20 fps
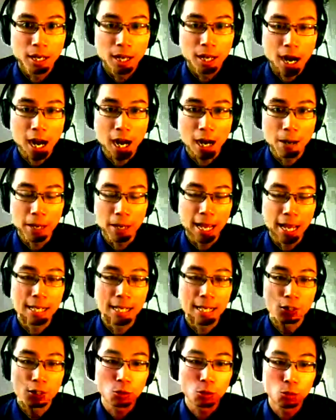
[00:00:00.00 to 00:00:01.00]
Um, and
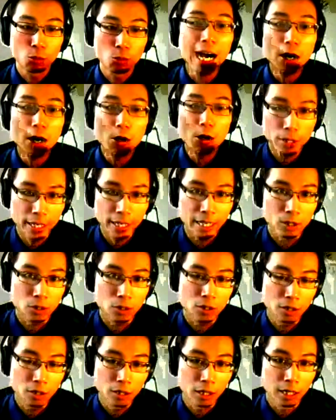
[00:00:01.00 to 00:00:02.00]
so
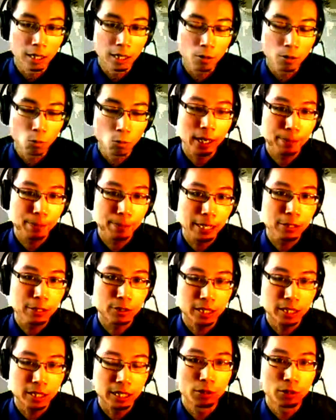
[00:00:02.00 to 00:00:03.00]
nowadays, uh, what
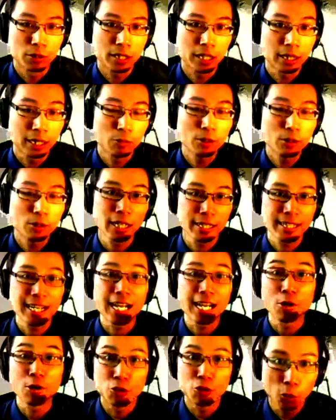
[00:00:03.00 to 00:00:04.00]
Pinterest did was that they realized
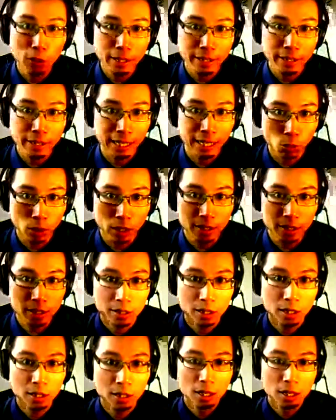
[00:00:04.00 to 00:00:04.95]
how annoying that was.